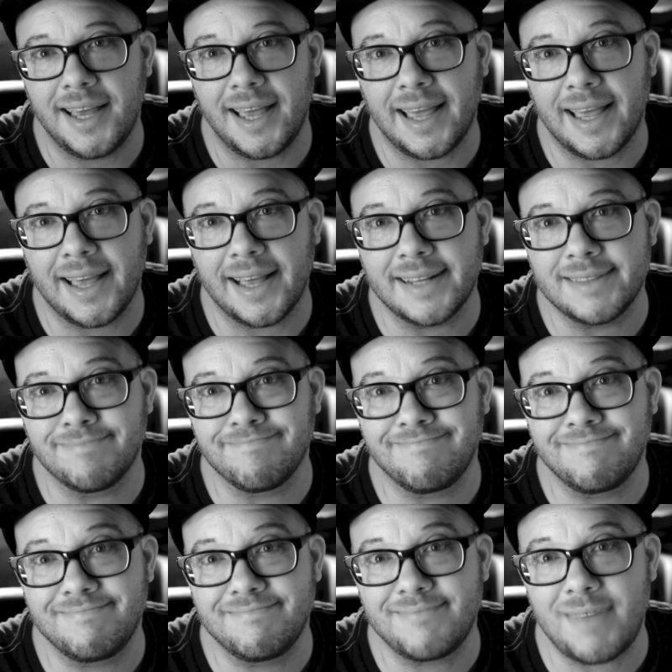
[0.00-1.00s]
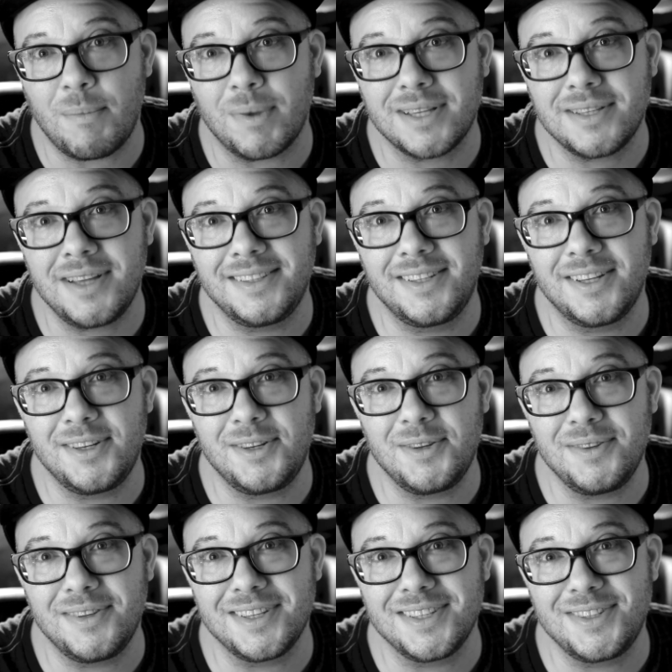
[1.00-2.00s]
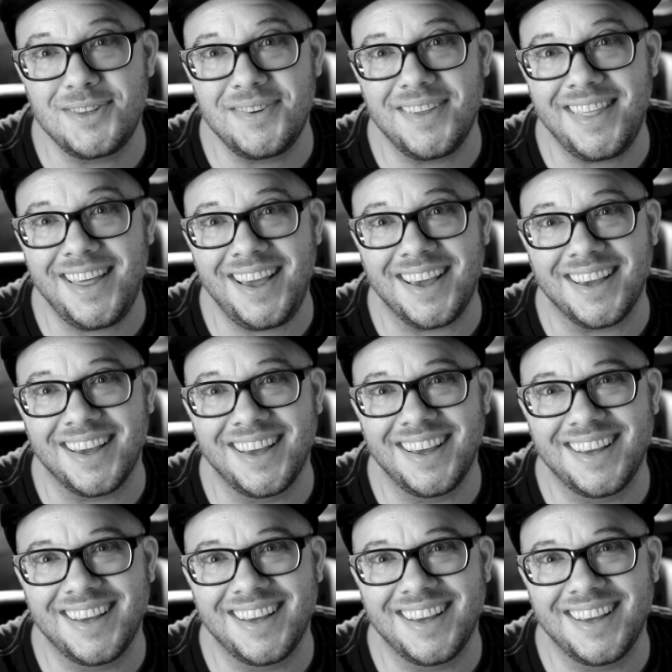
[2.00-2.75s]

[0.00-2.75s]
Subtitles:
And I'm excited to do this new thing.